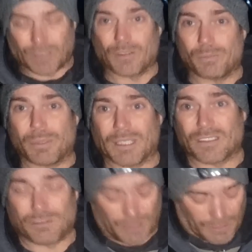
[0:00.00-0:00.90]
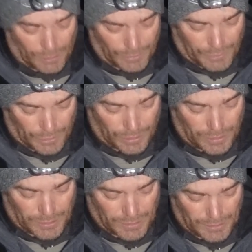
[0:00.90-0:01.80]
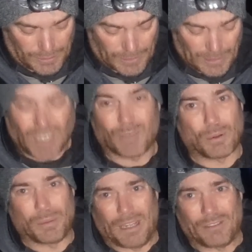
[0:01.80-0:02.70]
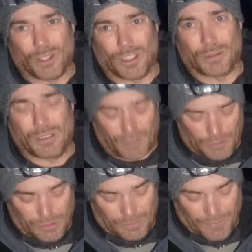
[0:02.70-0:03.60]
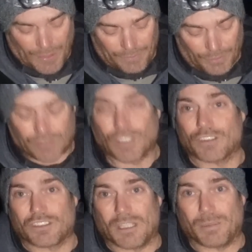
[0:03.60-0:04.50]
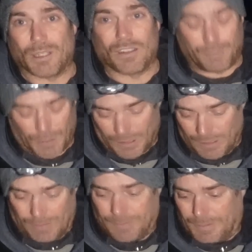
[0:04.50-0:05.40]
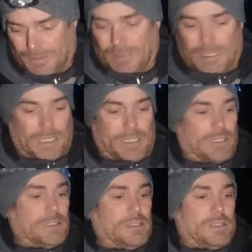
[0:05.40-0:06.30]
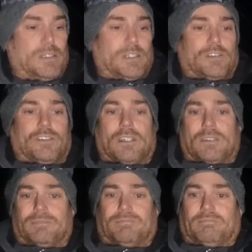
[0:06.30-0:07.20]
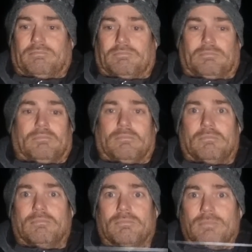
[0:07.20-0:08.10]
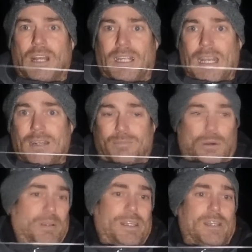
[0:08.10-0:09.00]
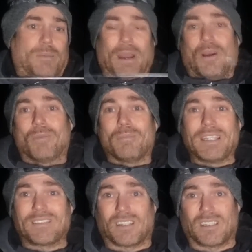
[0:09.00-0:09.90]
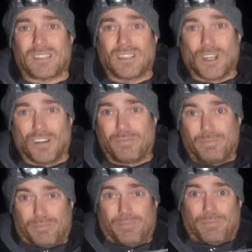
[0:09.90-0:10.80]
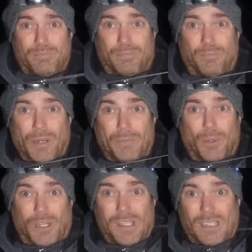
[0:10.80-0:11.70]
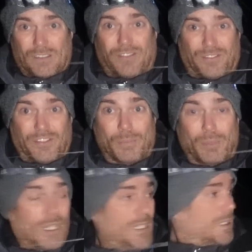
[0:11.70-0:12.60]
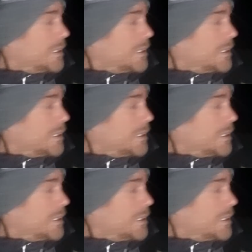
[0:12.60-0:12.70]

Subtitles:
of the biggest rig that I've got. I probably have got another one if I search deep enough, but hey ho. So again, probably about a metre of rig body, that's for the pulley.